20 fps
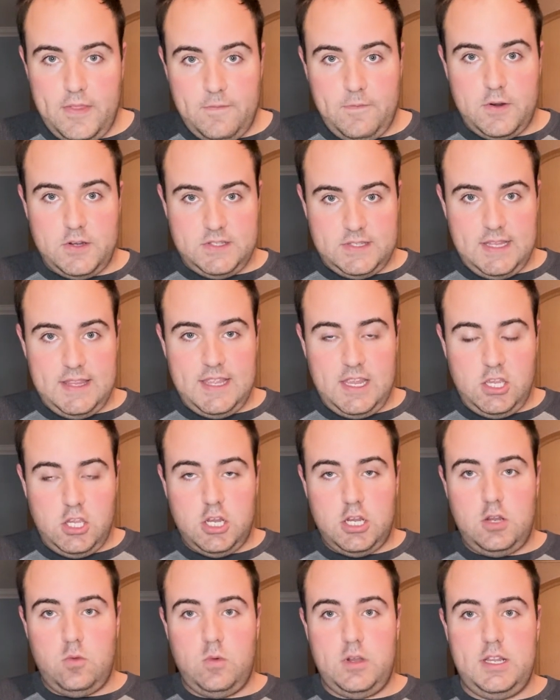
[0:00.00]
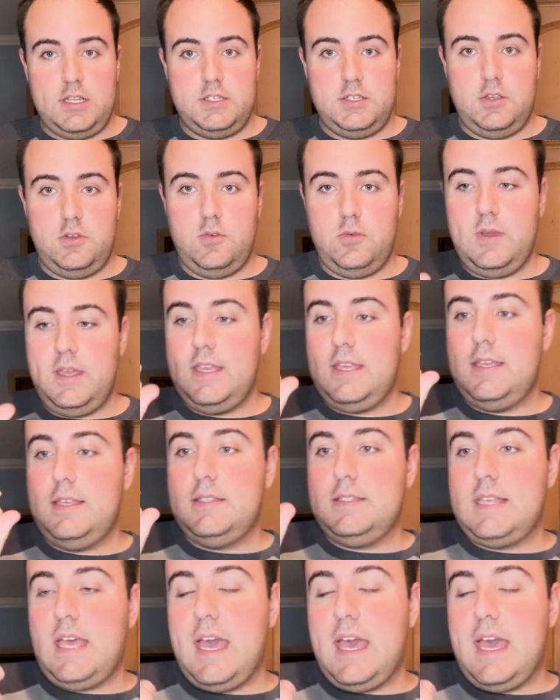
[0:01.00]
first thing that you're gonna wanna do is,